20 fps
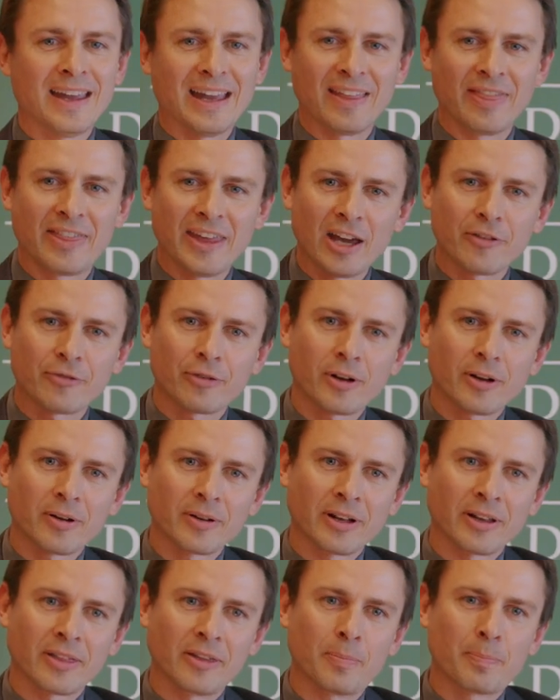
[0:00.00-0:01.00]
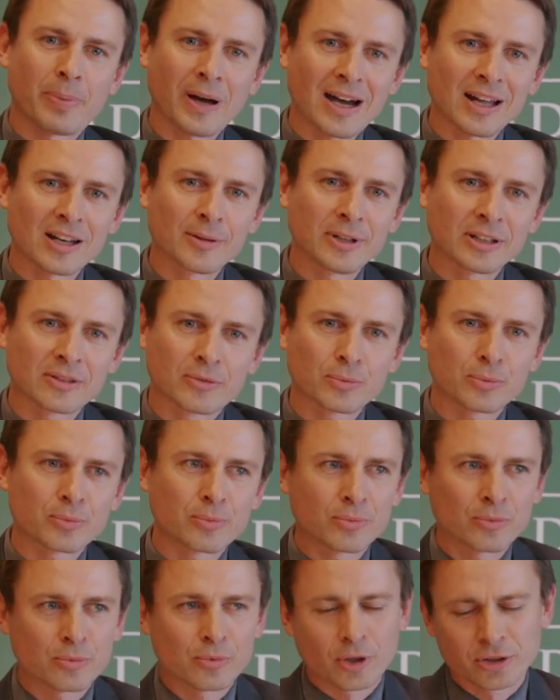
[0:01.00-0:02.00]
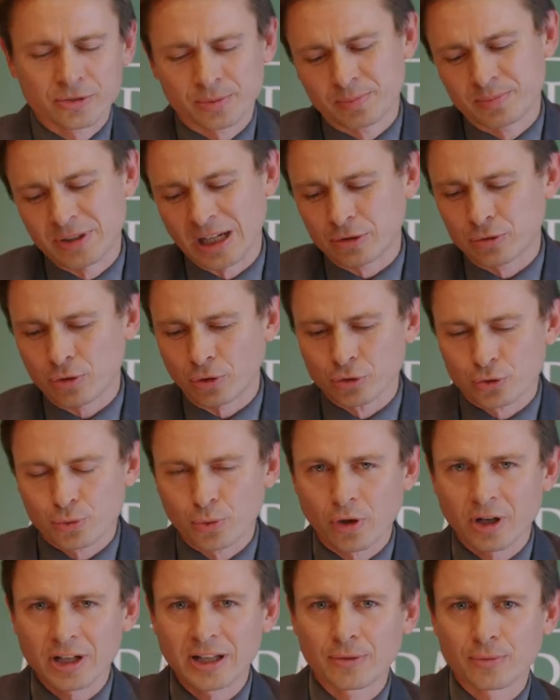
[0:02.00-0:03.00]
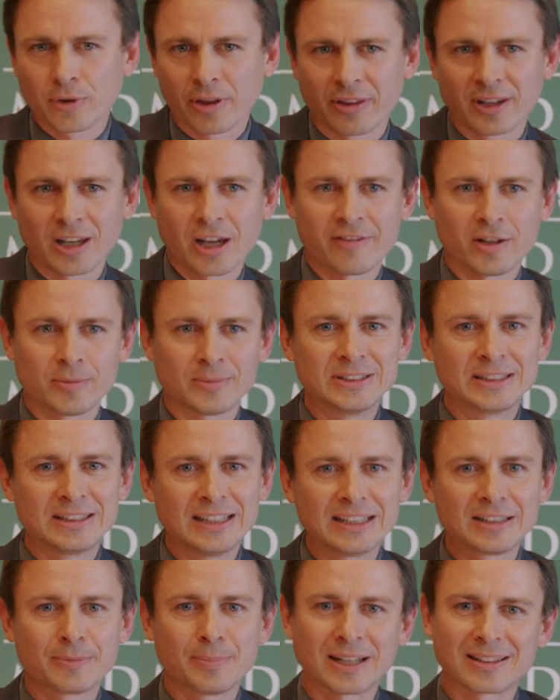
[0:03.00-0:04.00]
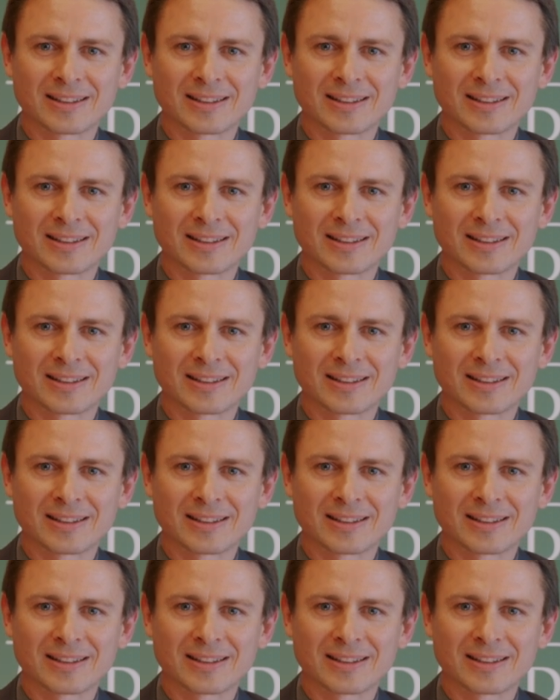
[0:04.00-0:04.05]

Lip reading: and therefore the parliament was controlling what the government did,